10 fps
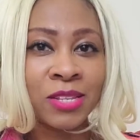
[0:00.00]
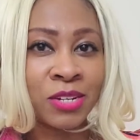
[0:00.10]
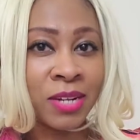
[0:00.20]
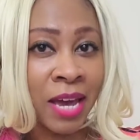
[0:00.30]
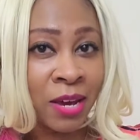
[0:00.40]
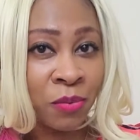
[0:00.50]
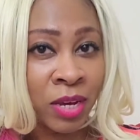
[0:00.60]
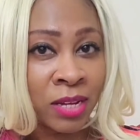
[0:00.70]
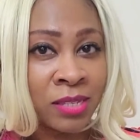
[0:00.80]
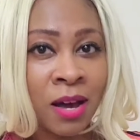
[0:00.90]
today we
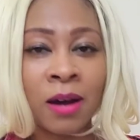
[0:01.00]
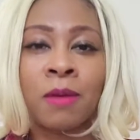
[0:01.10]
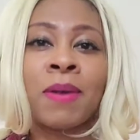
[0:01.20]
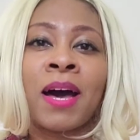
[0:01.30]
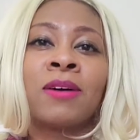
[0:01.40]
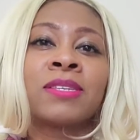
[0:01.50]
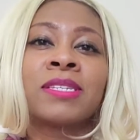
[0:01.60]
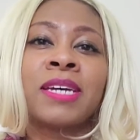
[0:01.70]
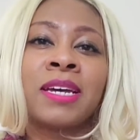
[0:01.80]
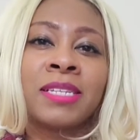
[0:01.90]
can talk about
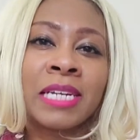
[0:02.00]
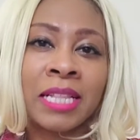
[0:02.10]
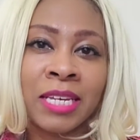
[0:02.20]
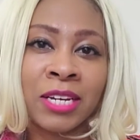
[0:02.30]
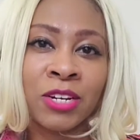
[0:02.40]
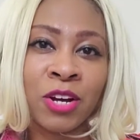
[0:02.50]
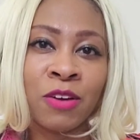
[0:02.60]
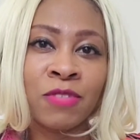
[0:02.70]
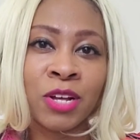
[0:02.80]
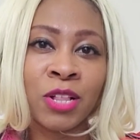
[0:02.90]
standing clear
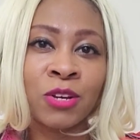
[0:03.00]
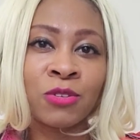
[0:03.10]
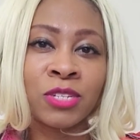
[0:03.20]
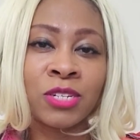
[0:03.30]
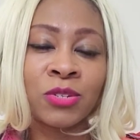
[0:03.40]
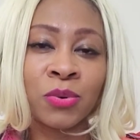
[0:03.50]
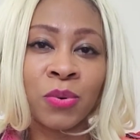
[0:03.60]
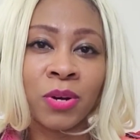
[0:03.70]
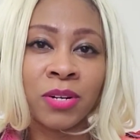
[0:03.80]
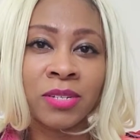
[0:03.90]
of the closing
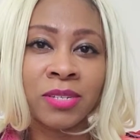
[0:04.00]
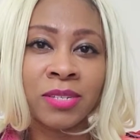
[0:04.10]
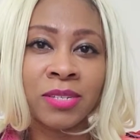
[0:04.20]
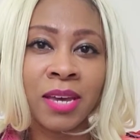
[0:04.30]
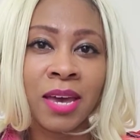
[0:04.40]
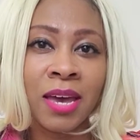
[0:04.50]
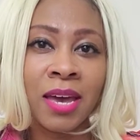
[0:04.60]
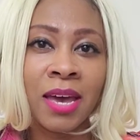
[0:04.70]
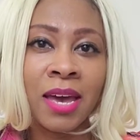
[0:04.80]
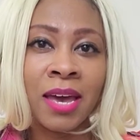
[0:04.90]
doors
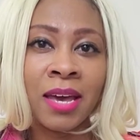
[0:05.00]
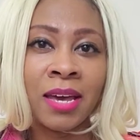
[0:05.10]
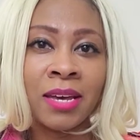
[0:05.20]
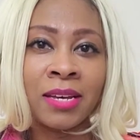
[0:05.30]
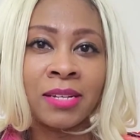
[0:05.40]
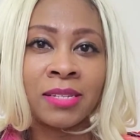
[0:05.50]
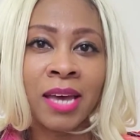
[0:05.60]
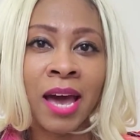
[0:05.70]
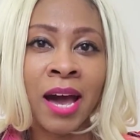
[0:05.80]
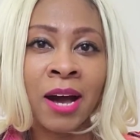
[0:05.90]
and
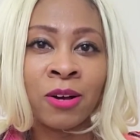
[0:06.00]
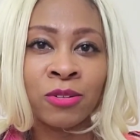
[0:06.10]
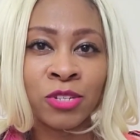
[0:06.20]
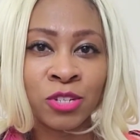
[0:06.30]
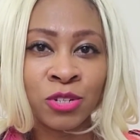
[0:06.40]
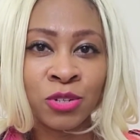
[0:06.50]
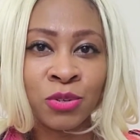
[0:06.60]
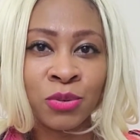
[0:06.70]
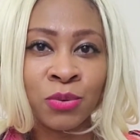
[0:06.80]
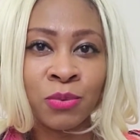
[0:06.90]
how
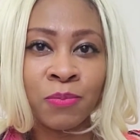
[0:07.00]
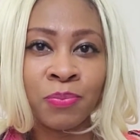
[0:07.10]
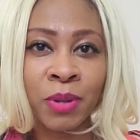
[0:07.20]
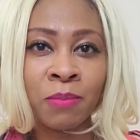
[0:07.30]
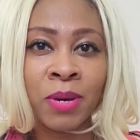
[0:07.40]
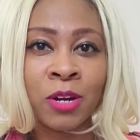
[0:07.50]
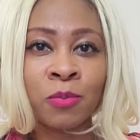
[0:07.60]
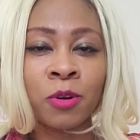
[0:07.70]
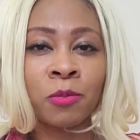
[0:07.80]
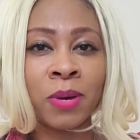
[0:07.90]
to better
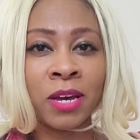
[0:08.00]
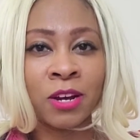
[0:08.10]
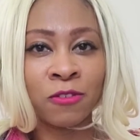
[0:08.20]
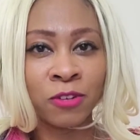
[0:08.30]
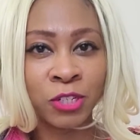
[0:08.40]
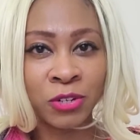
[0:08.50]
prepare for